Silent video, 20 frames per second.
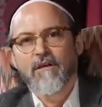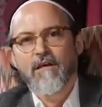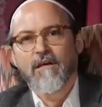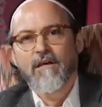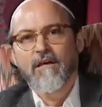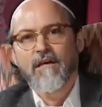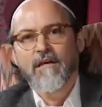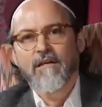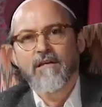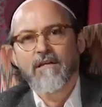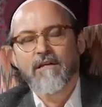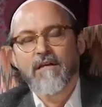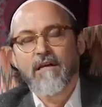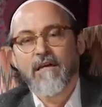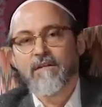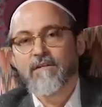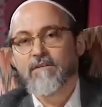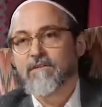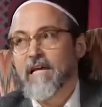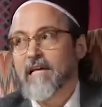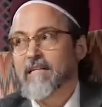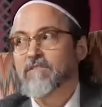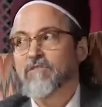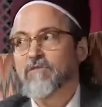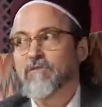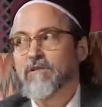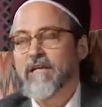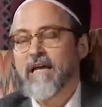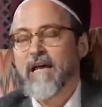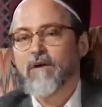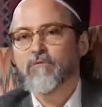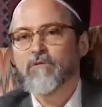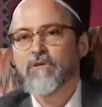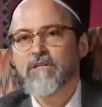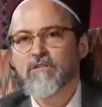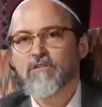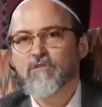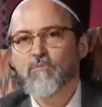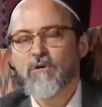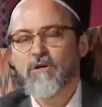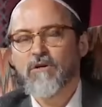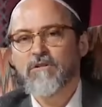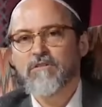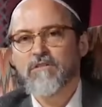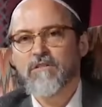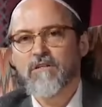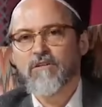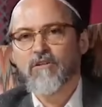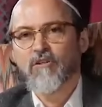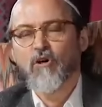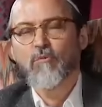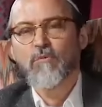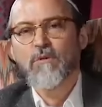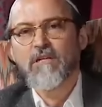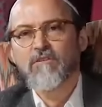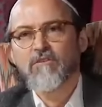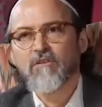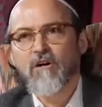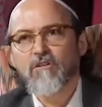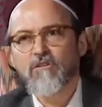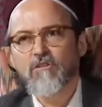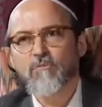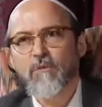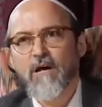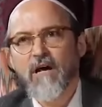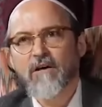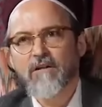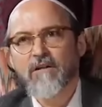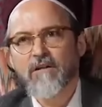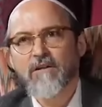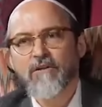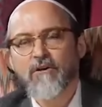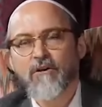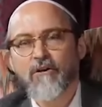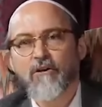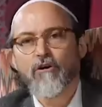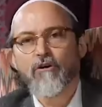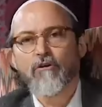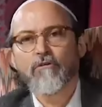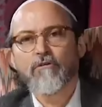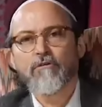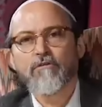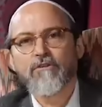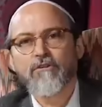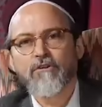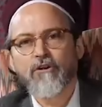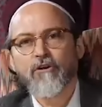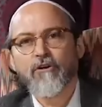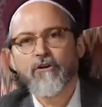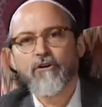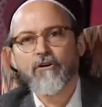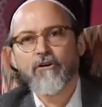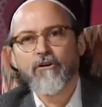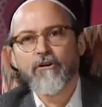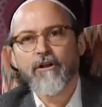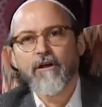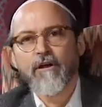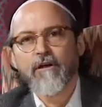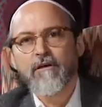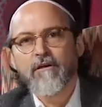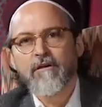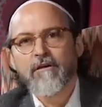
And that's certainly how we experience it. Nobody talks about an earth turn.